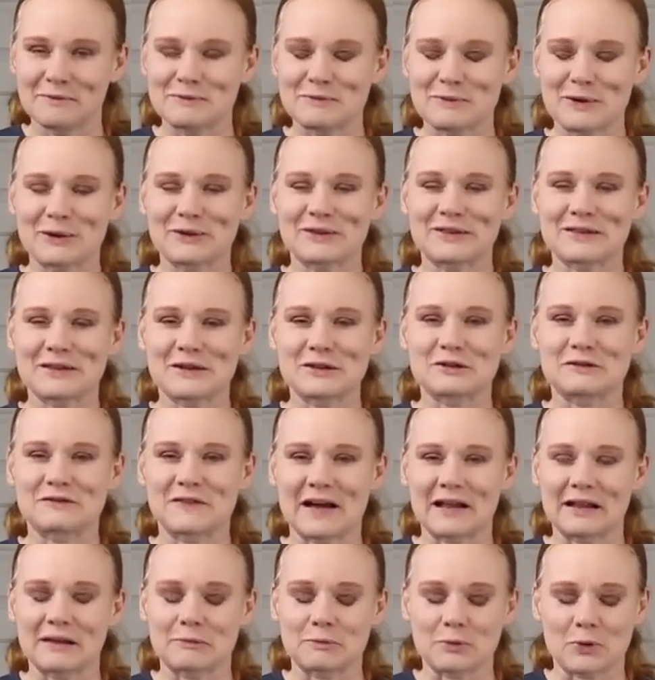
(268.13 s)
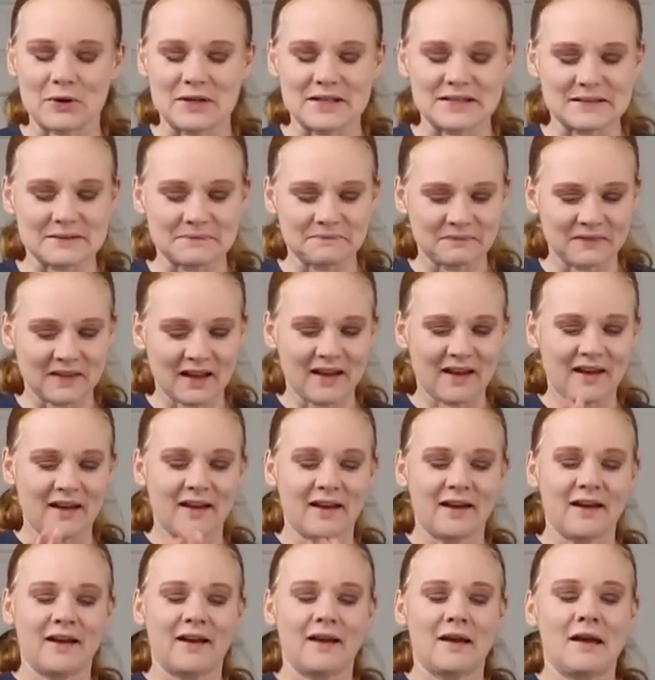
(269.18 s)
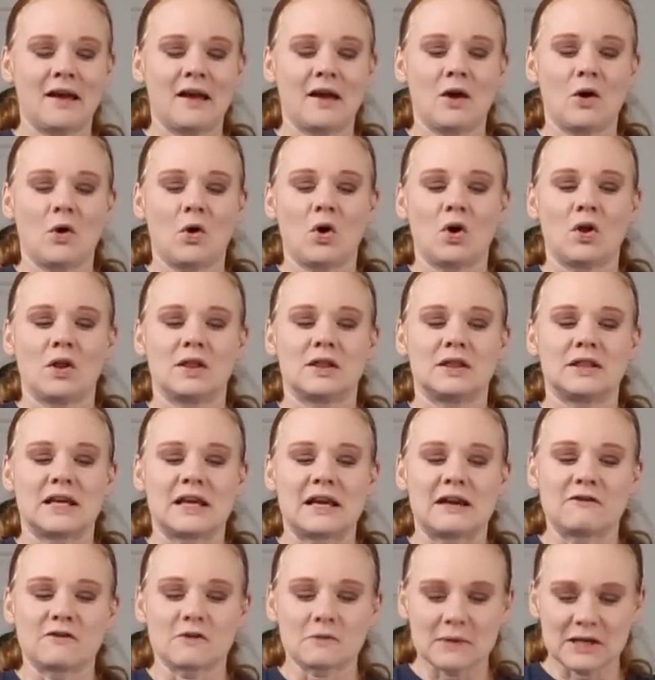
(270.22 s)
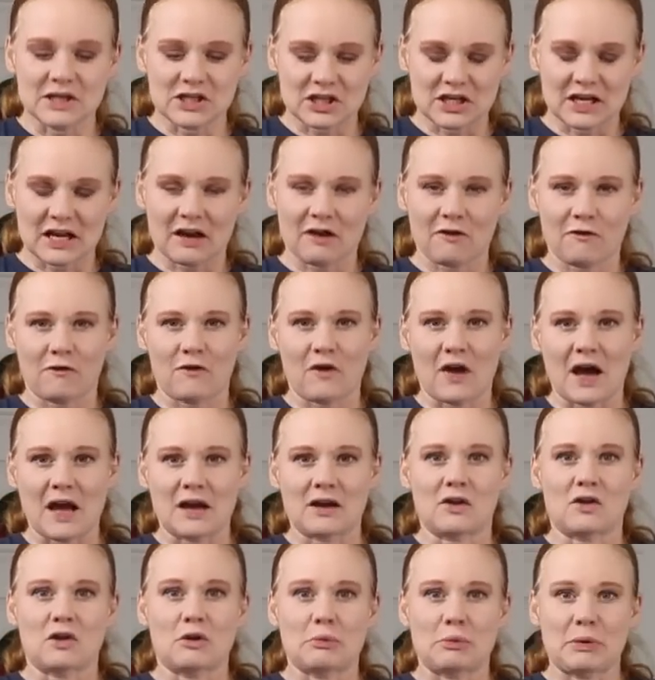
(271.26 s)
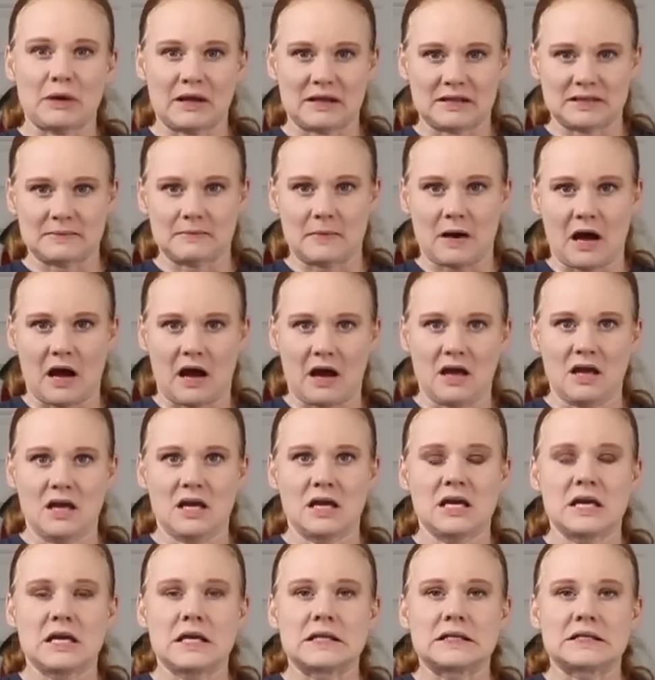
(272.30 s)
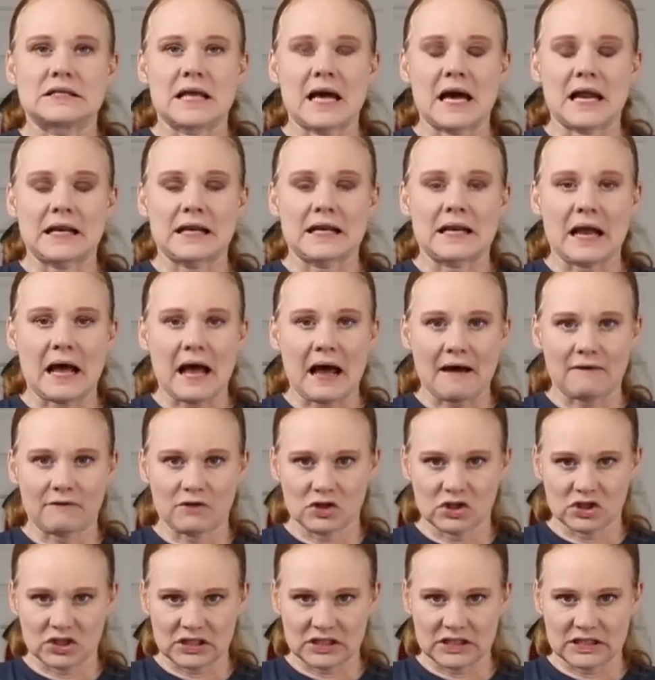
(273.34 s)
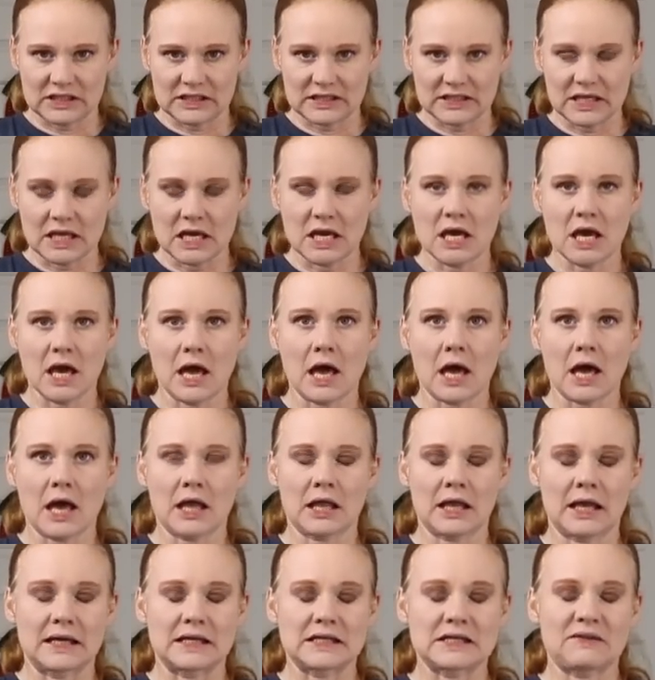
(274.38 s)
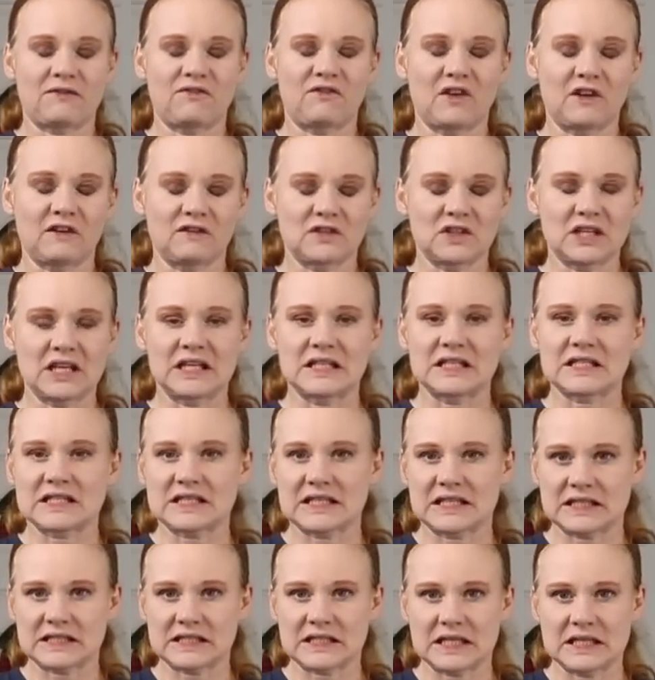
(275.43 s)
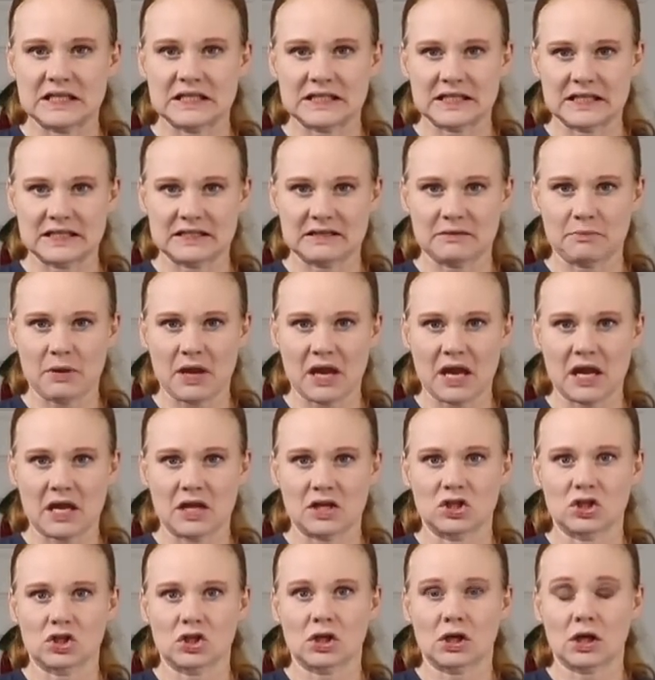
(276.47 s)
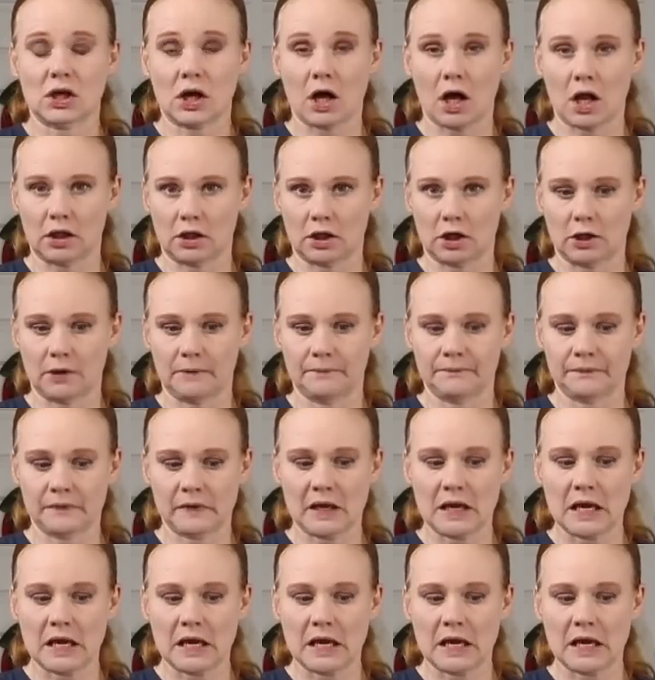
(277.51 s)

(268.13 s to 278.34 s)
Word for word: Both of those valid points. The information I could find on the PIXMA is that it averages like 15 to 16 cents a page color.